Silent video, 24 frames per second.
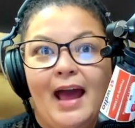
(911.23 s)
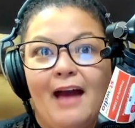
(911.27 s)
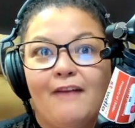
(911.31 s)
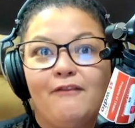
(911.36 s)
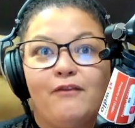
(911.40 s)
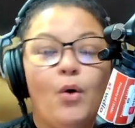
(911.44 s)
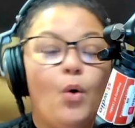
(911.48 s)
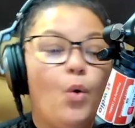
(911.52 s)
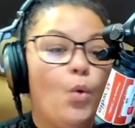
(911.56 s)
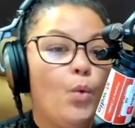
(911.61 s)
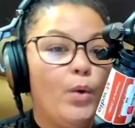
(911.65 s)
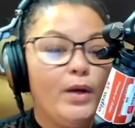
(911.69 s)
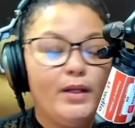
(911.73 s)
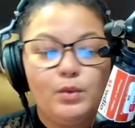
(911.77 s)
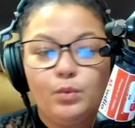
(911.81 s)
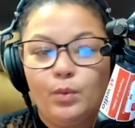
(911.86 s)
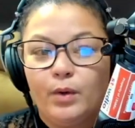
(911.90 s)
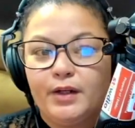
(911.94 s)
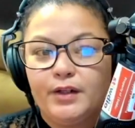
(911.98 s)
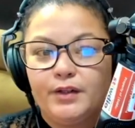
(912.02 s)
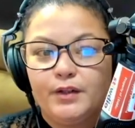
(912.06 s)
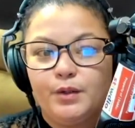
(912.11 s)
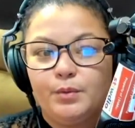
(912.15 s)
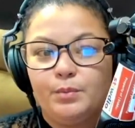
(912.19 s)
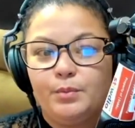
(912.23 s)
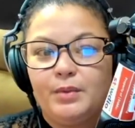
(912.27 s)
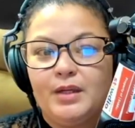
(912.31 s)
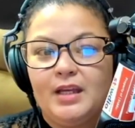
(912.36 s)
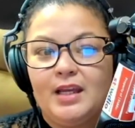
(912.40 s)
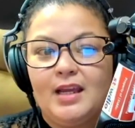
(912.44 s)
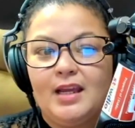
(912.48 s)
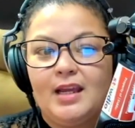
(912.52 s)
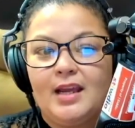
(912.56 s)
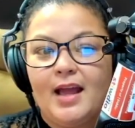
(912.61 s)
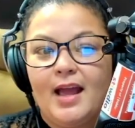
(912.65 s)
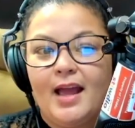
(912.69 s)
I've always wanted to
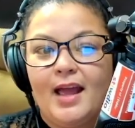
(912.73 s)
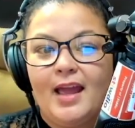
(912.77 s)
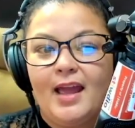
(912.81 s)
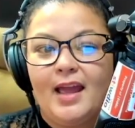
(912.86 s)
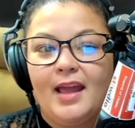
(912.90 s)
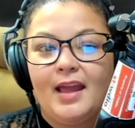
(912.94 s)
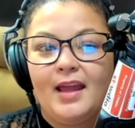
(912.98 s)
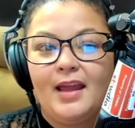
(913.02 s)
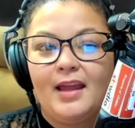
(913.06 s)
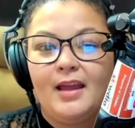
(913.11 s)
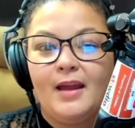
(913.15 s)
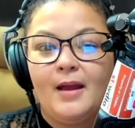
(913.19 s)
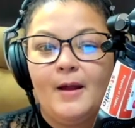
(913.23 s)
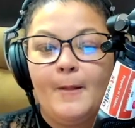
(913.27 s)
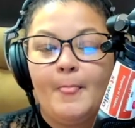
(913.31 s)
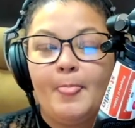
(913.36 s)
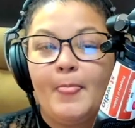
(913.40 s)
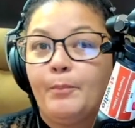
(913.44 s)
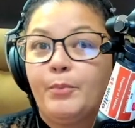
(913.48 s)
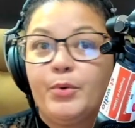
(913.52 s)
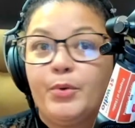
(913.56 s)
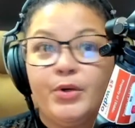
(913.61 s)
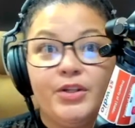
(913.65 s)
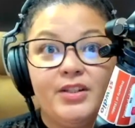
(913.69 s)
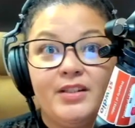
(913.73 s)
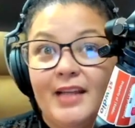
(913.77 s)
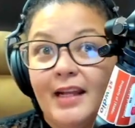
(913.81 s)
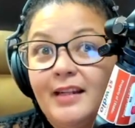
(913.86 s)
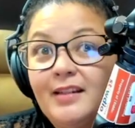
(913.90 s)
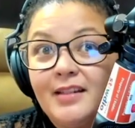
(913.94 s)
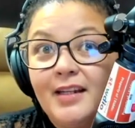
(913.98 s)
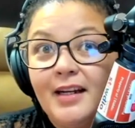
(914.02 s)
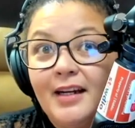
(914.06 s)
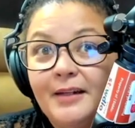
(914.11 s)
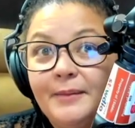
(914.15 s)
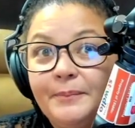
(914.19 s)
be a
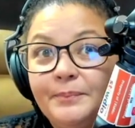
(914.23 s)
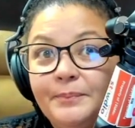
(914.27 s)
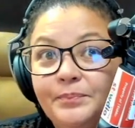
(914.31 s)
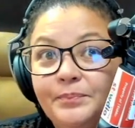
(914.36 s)
presenter.